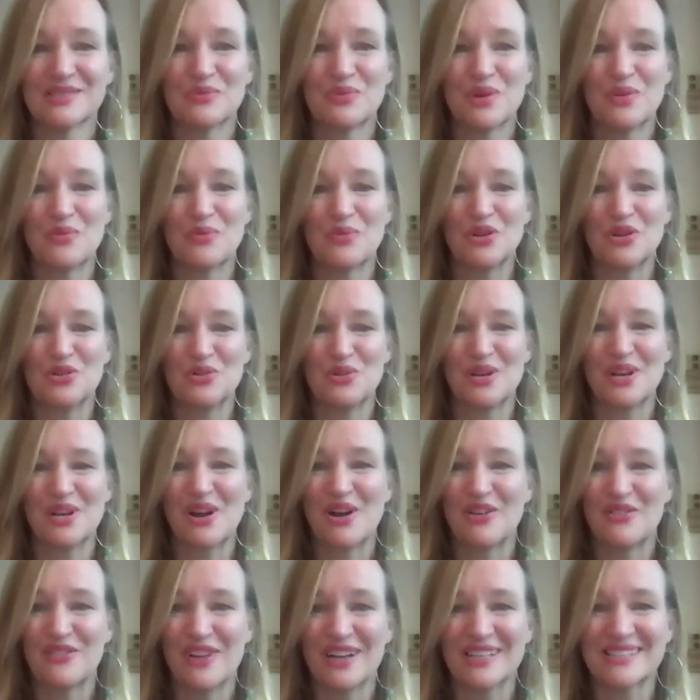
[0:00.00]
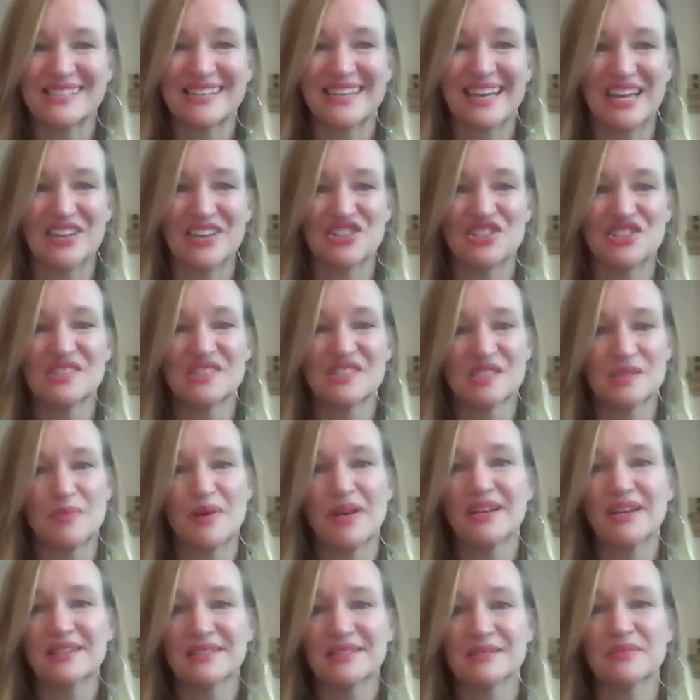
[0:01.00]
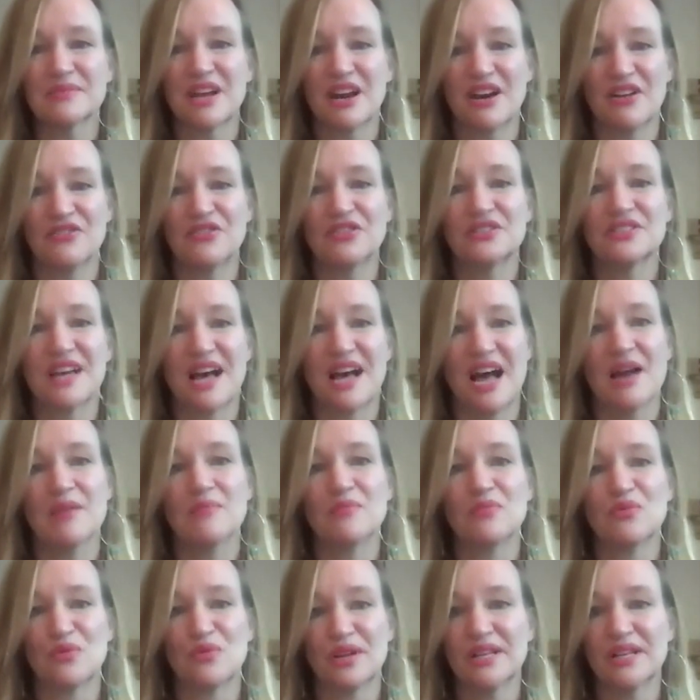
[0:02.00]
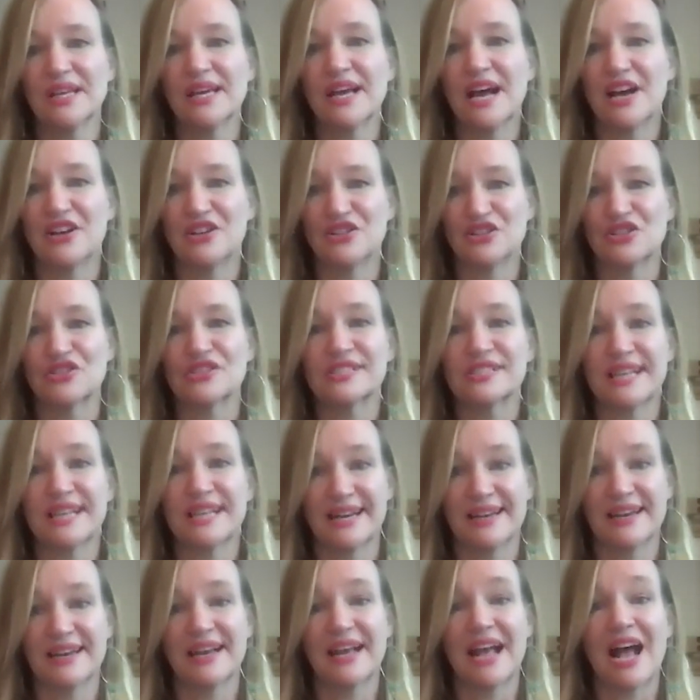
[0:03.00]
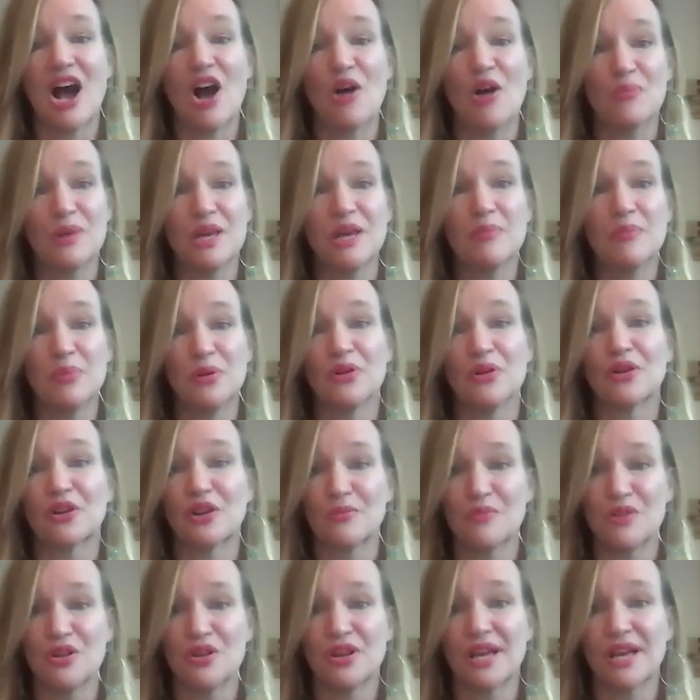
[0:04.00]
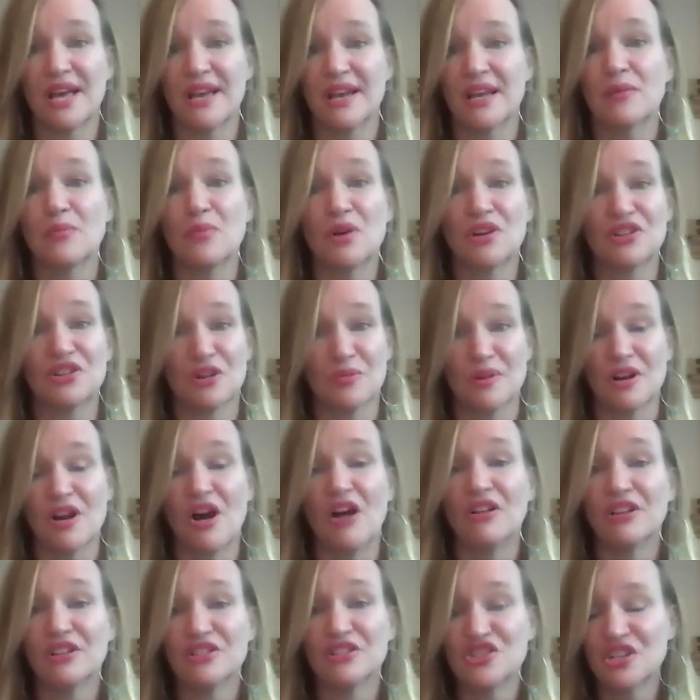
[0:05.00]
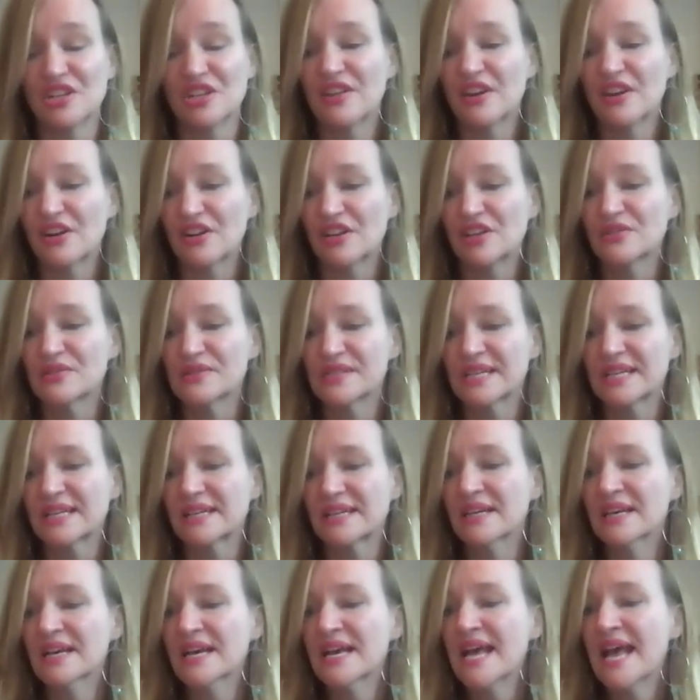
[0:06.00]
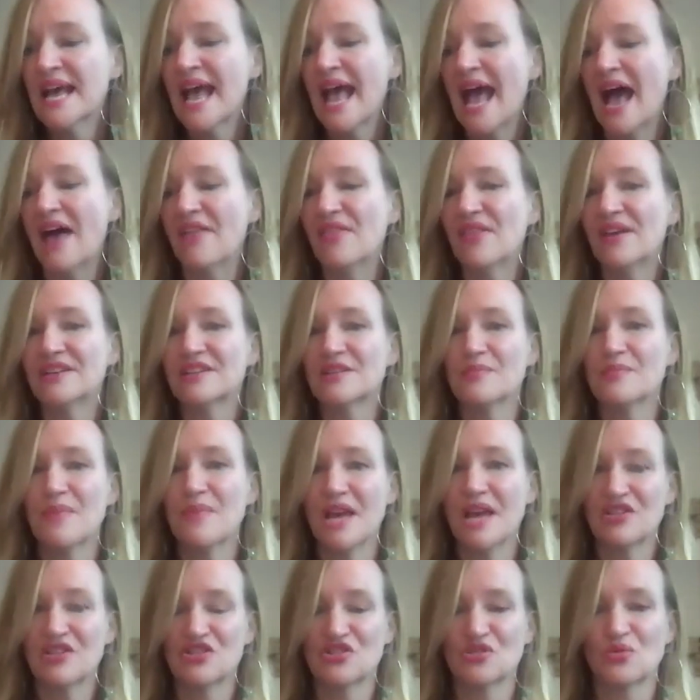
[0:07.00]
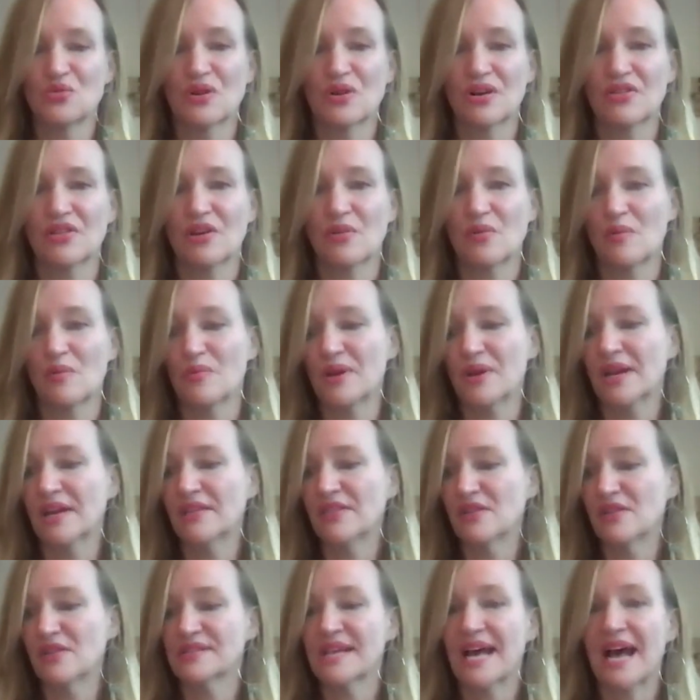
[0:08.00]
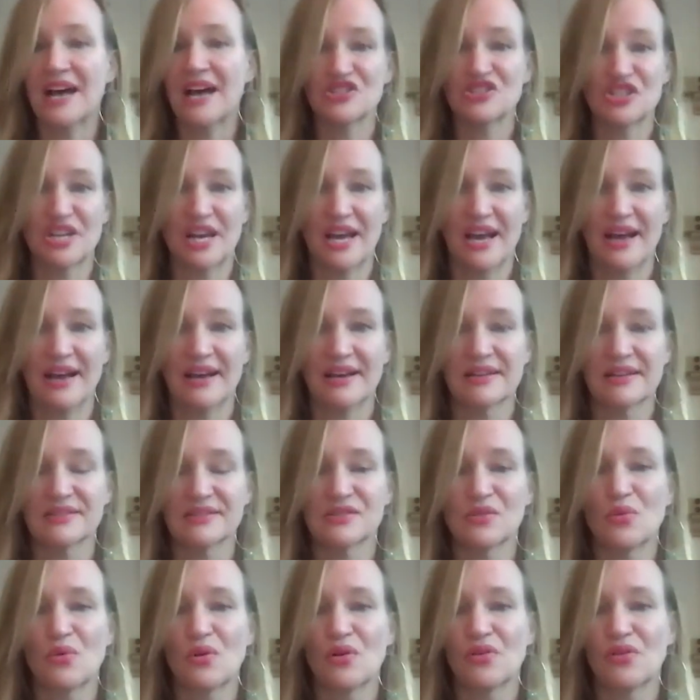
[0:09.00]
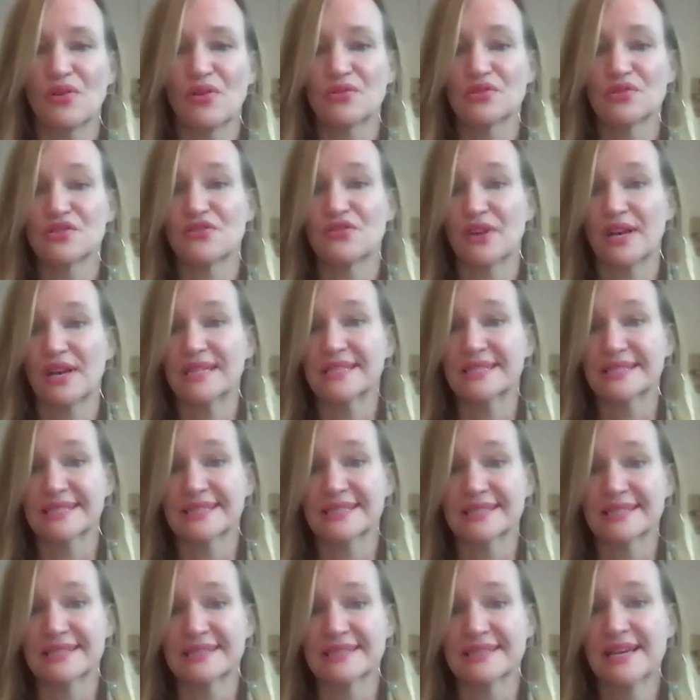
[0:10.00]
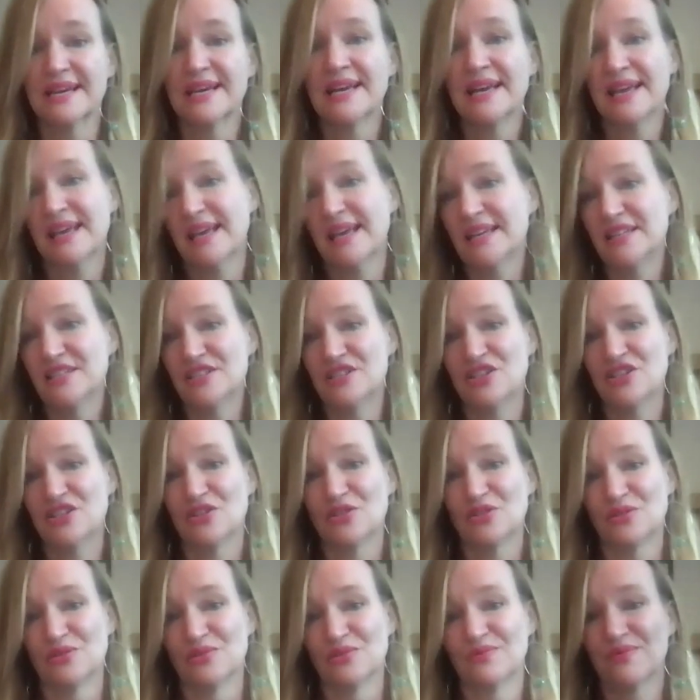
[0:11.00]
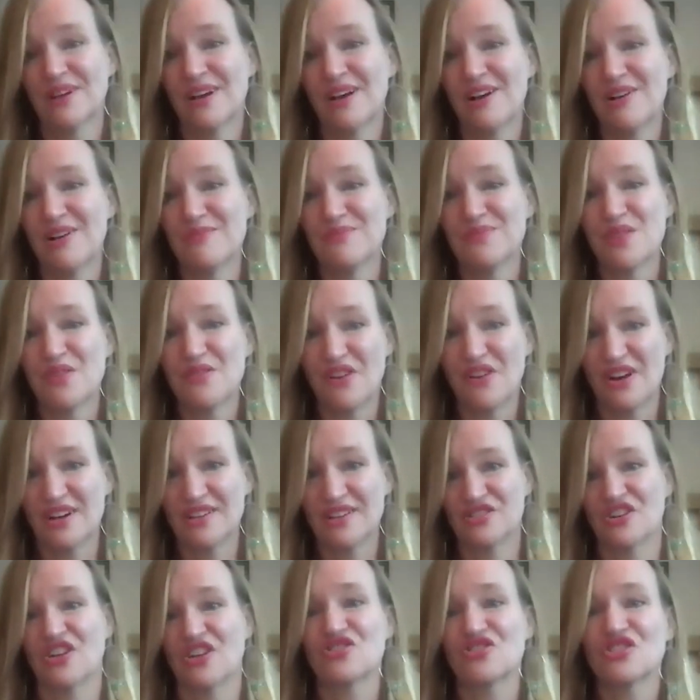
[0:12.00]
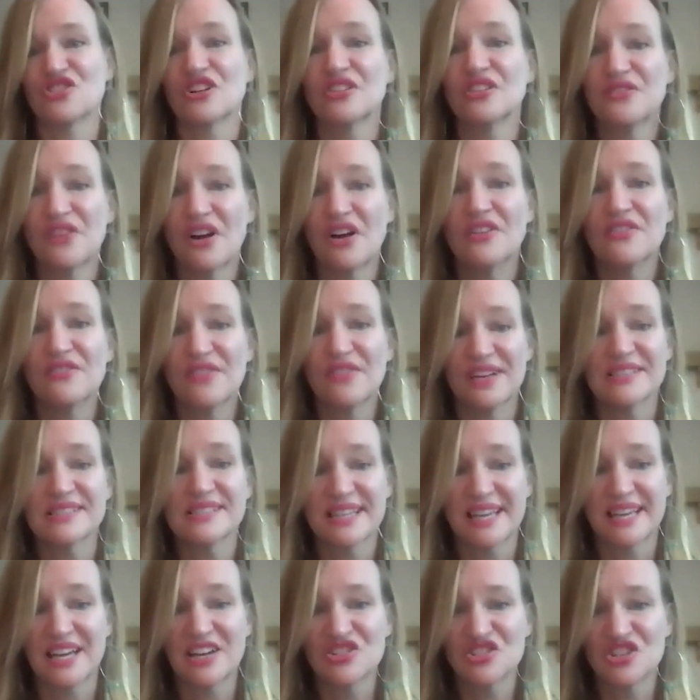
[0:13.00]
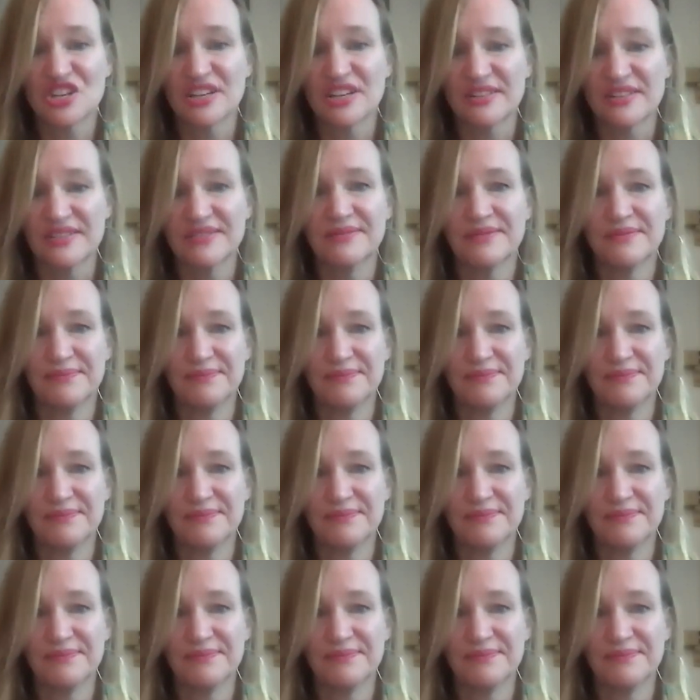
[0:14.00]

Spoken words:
when we're doing our investigations and spending some careful time really understanding how people are communicating and what terminology they're using. And then to make sure that we're bringing those hashtags or those phrases into the very structure of our investigation.